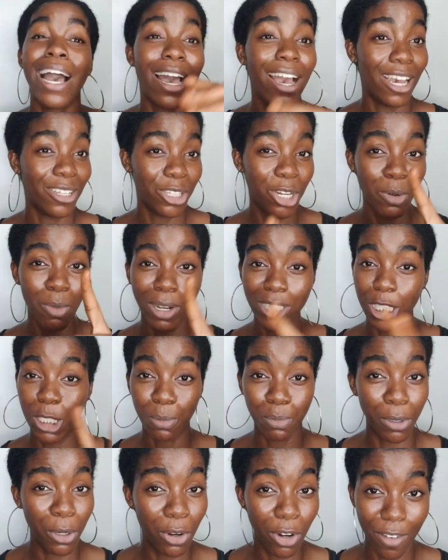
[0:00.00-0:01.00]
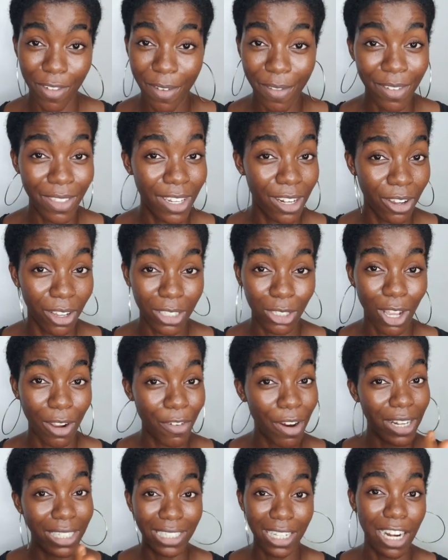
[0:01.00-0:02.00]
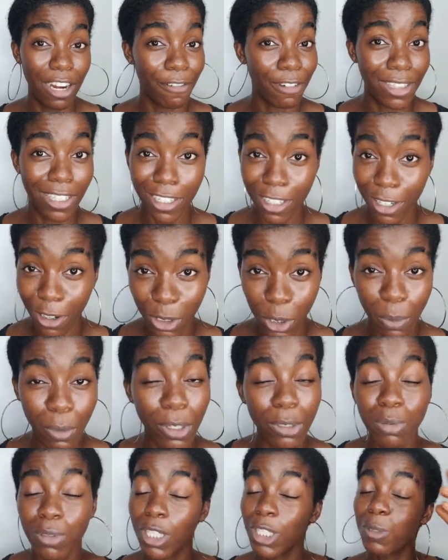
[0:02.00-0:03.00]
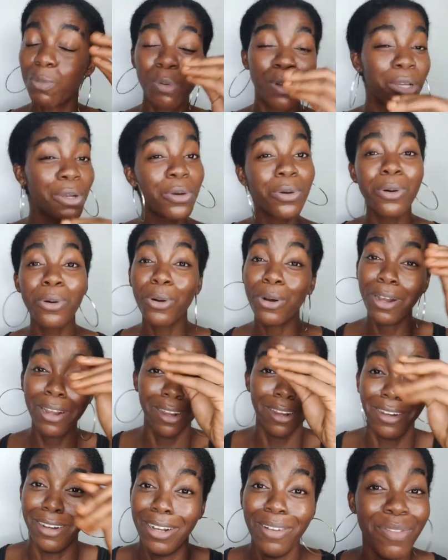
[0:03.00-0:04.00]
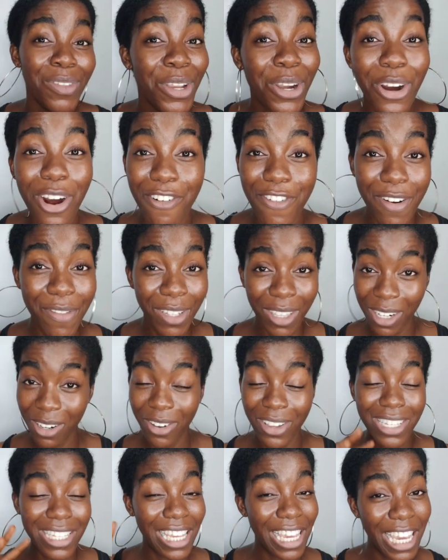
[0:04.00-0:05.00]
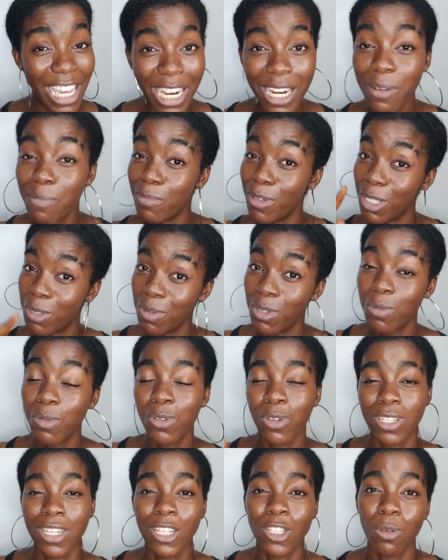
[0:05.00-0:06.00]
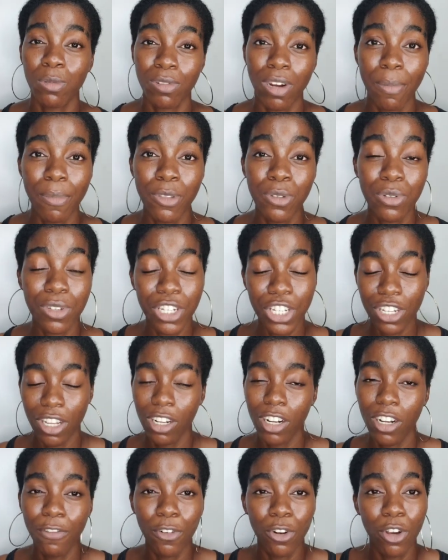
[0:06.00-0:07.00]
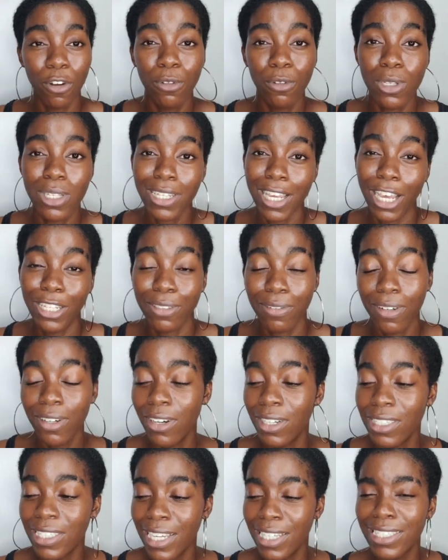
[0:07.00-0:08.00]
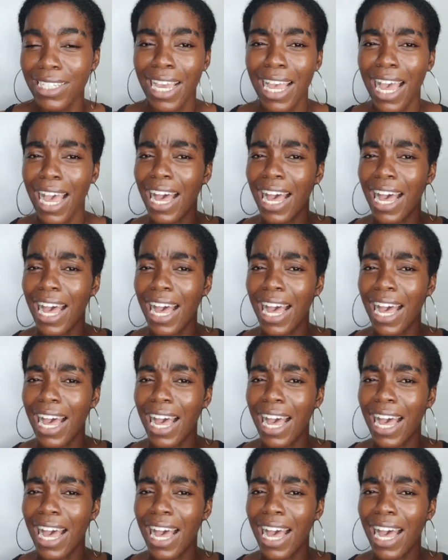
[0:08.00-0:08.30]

I don't know what the sprinkle of everything else, because I've already said everything else, but with a sprinkle of everything else in between. So please consider subscribing to this channel if you love this kind of content.